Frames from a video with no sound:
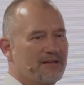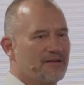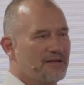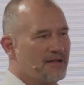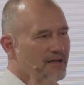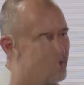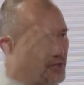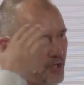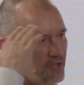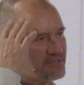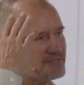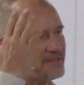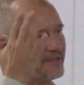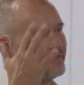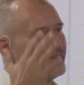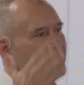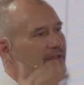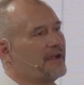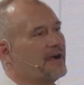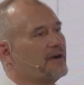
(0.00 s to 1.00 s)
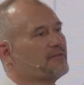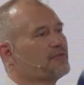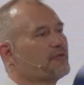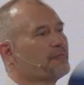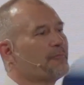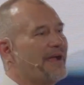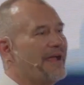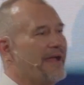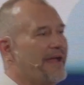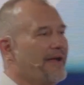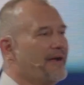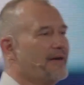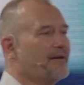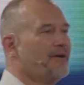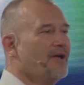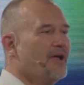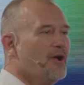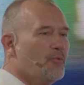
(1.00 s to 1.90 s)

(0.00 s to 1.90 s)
And I lost, I think, half of my hair